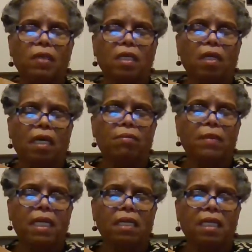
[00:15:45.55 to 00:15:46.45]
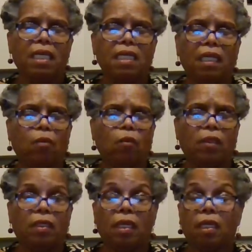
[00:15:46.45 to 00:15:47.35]
The, I made a healing
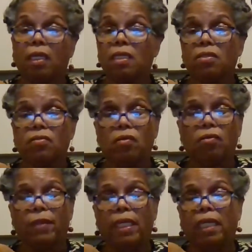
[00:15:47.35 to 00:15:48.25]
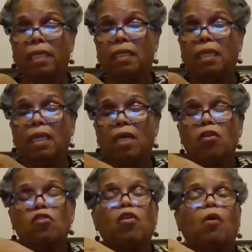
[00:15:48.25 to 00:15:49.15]
wand, and this oh man.
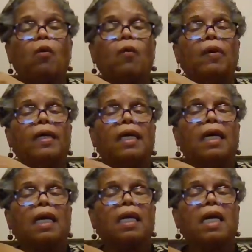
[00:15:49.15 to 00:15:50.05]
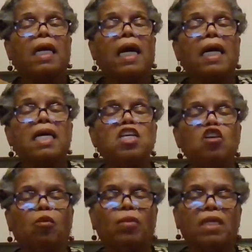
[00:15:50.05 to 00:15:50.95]
So, can I
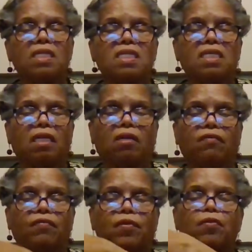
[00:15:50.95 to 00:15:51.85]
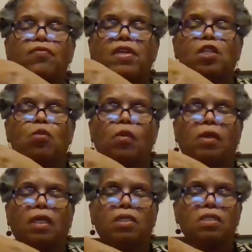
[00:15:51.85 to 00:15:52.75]
heal myself through these
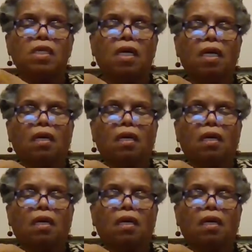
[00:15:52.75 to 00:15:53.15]
wands?